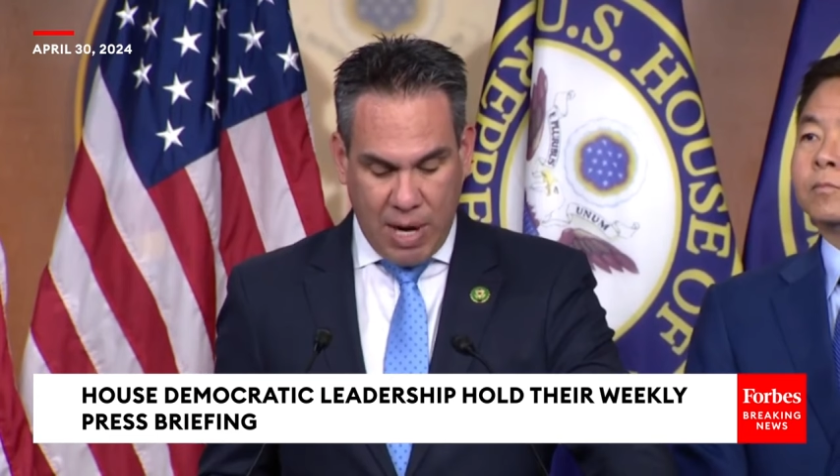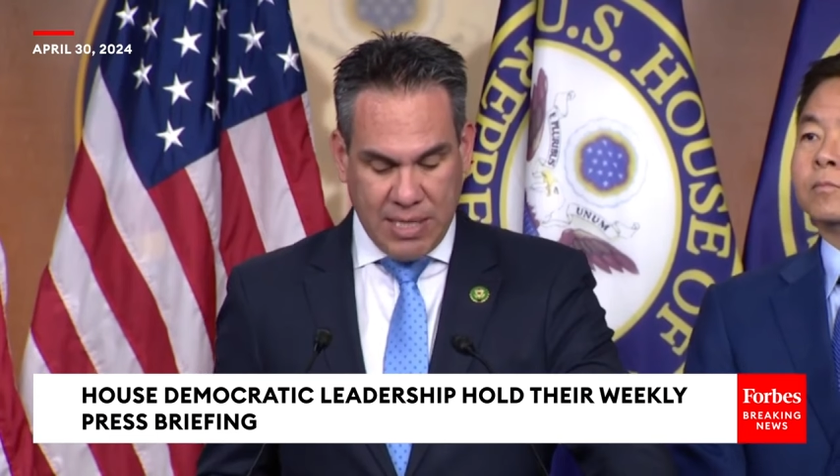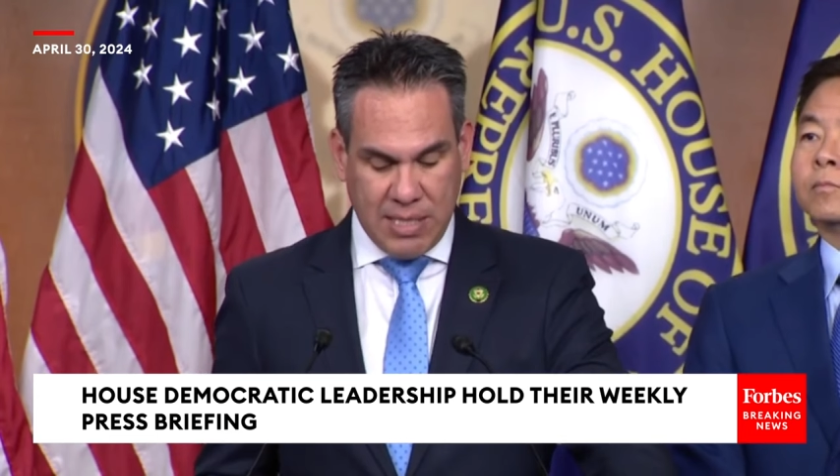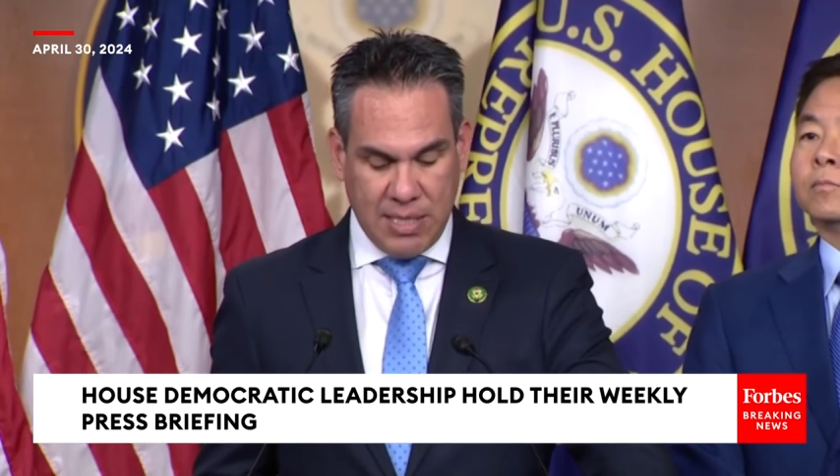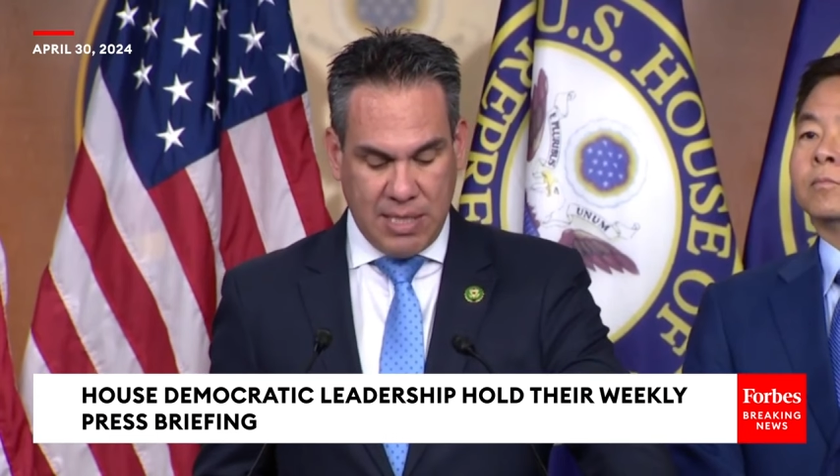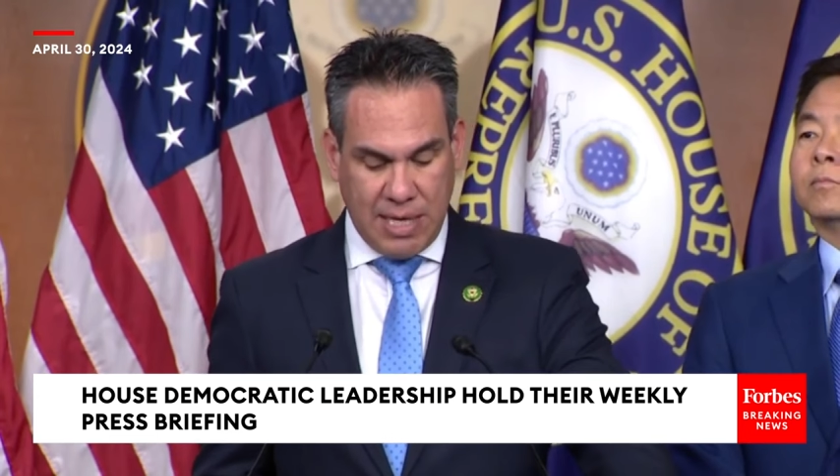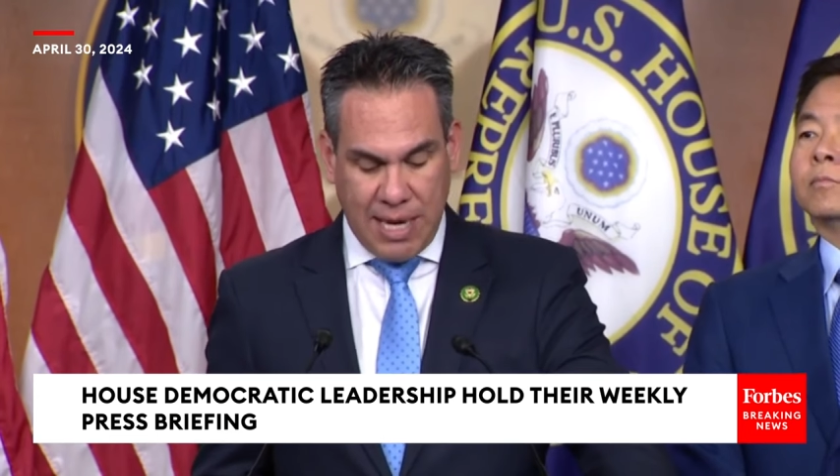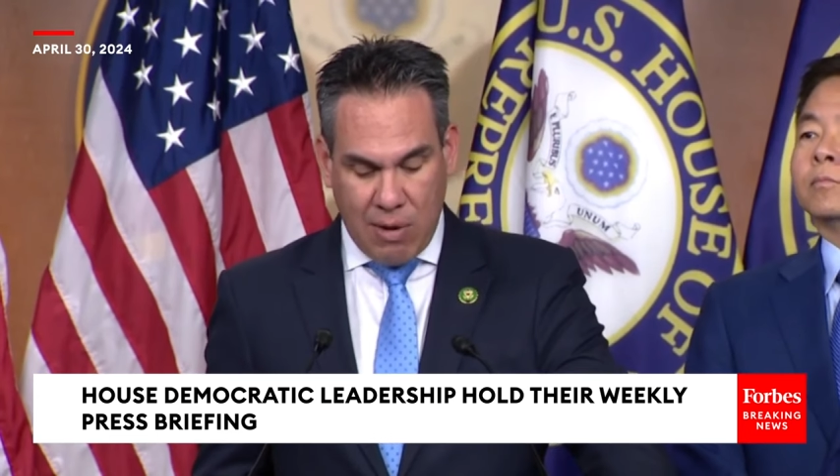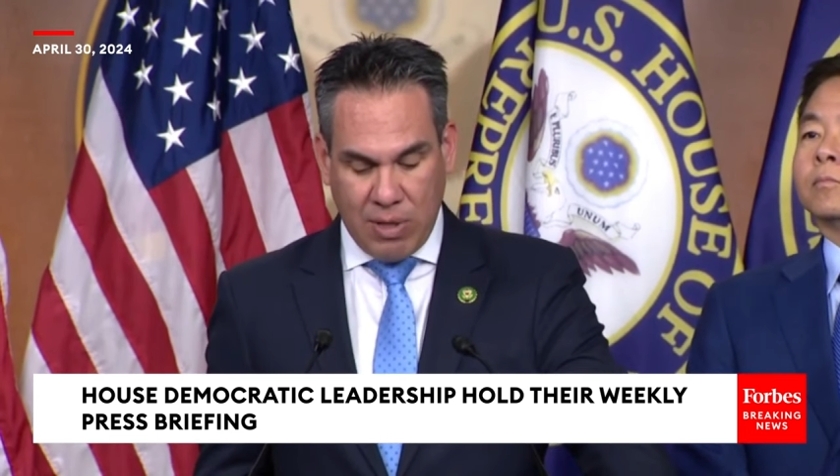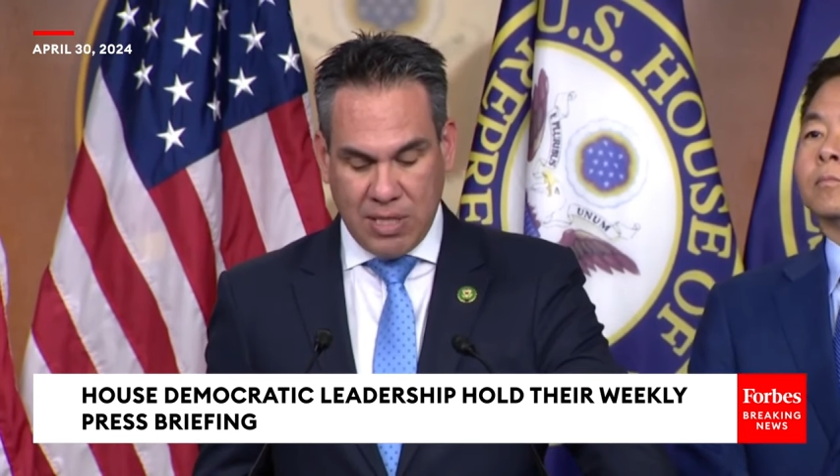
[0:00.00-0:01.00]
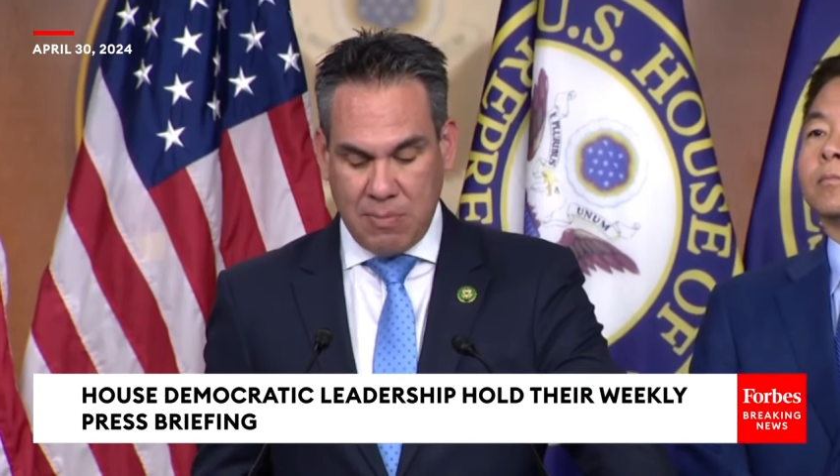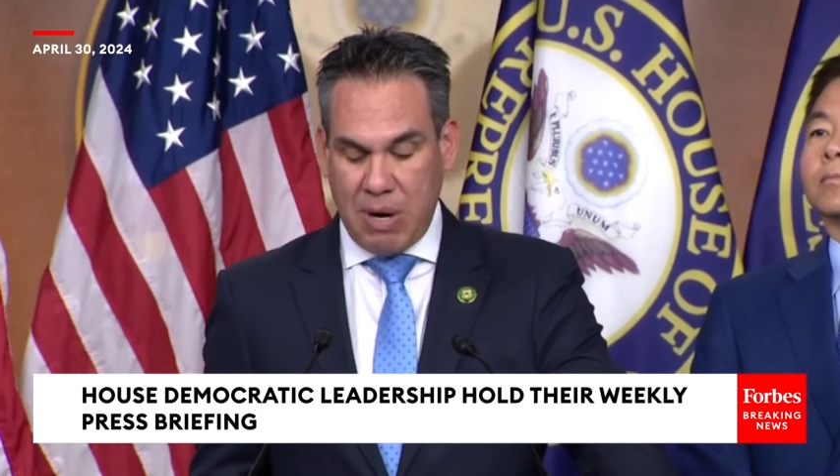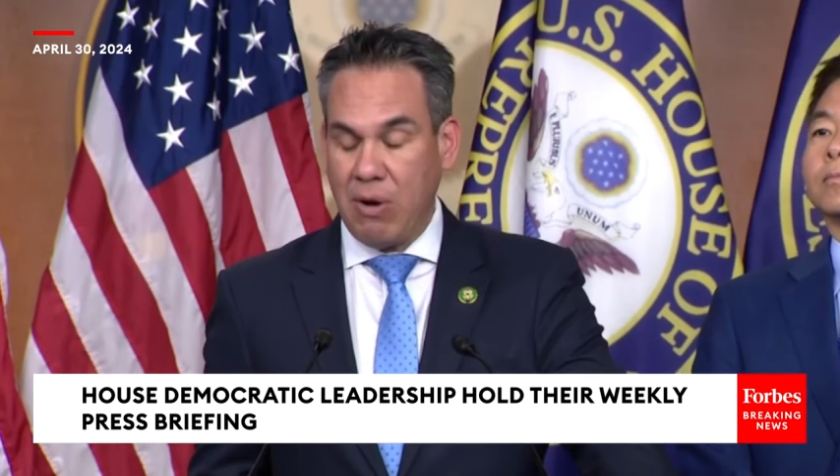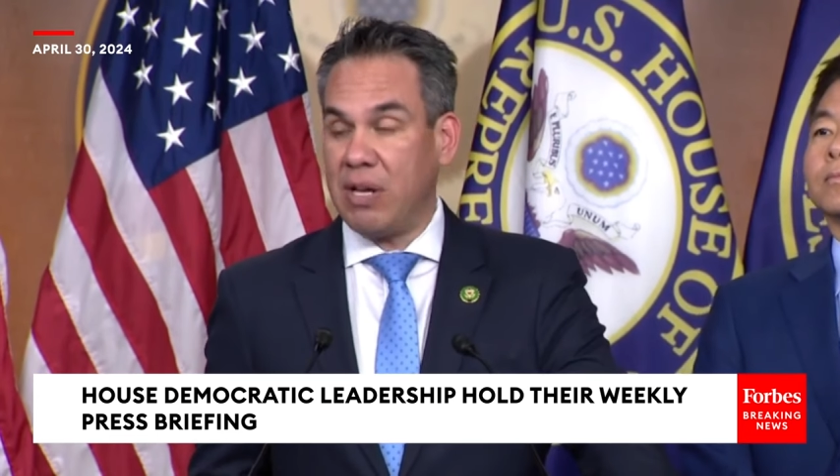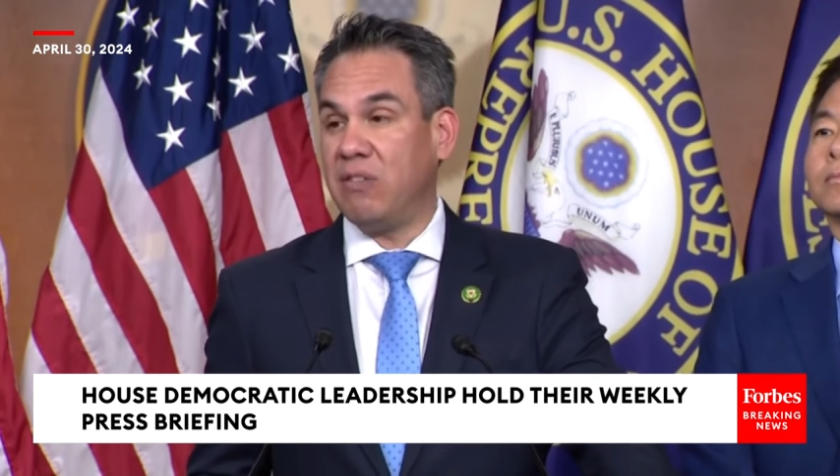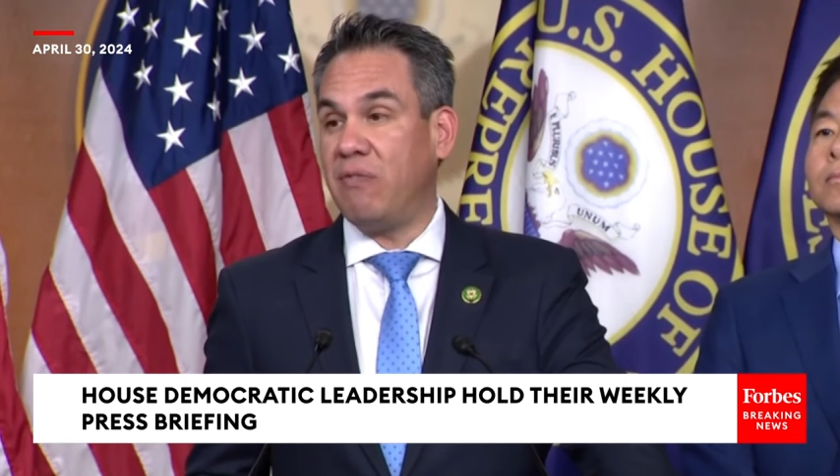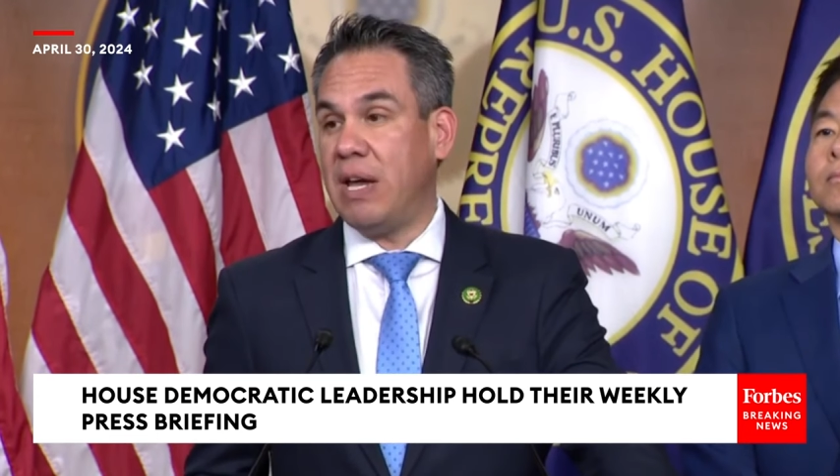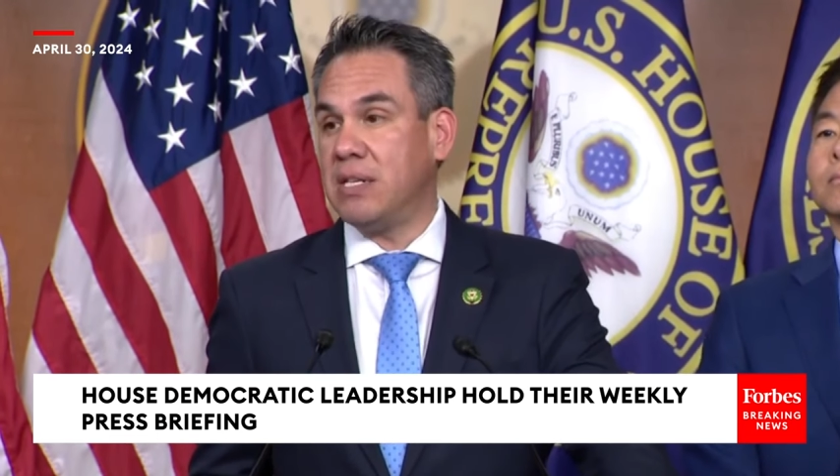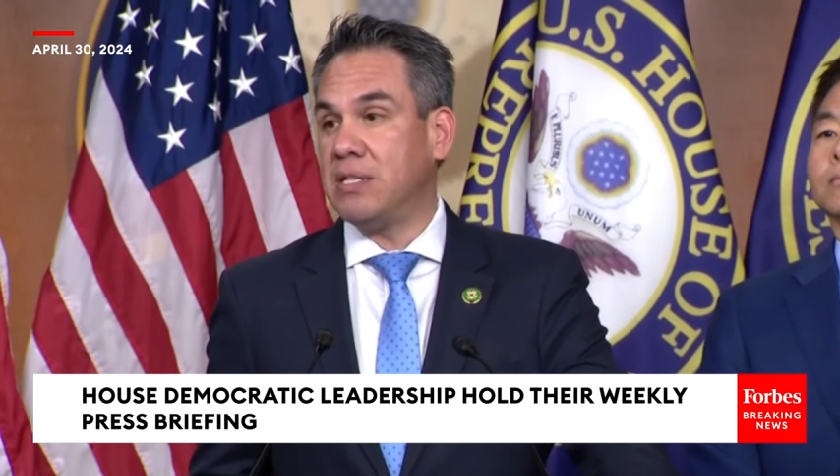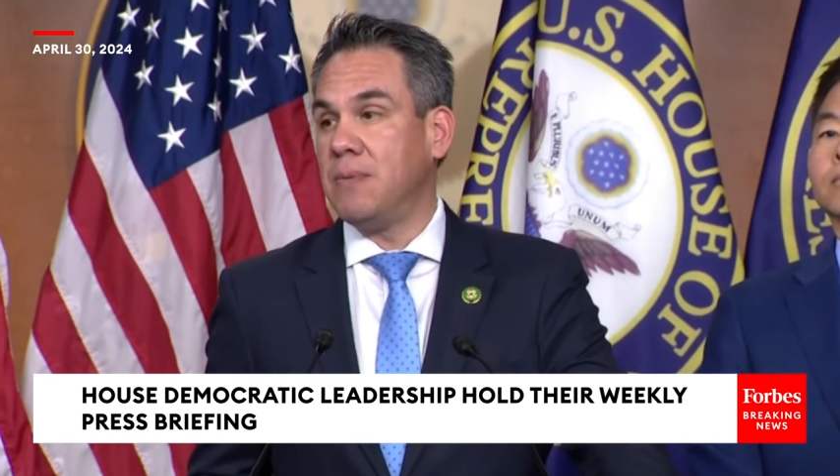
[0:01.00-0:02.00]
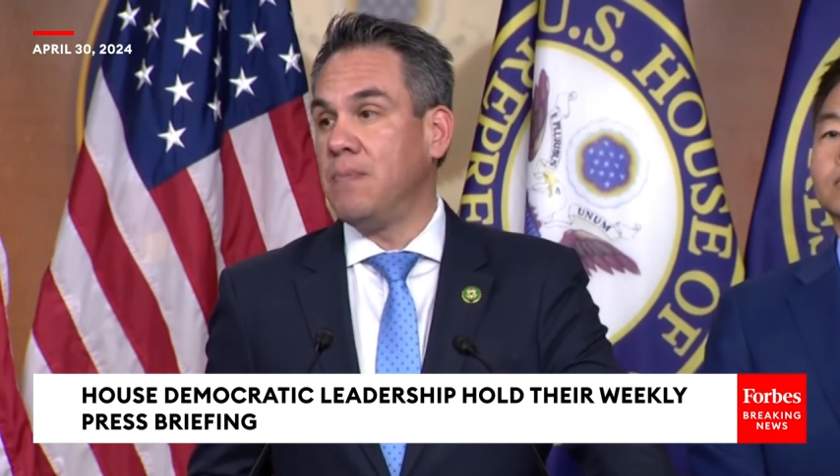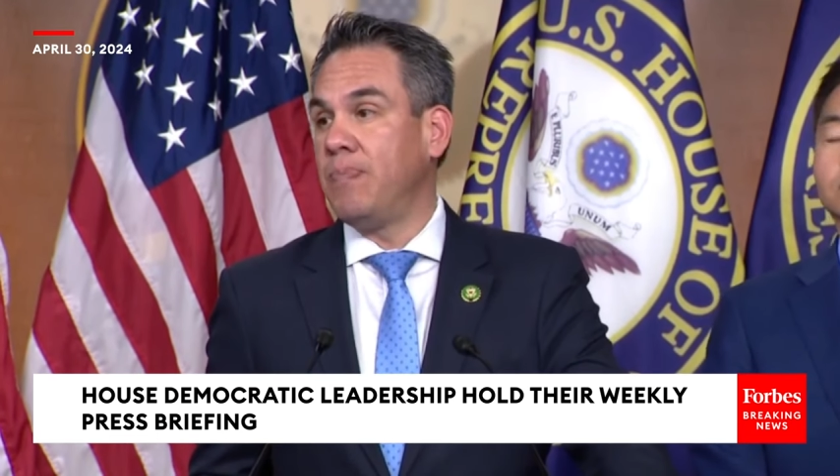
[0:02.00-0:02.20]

crisis that countless Americans face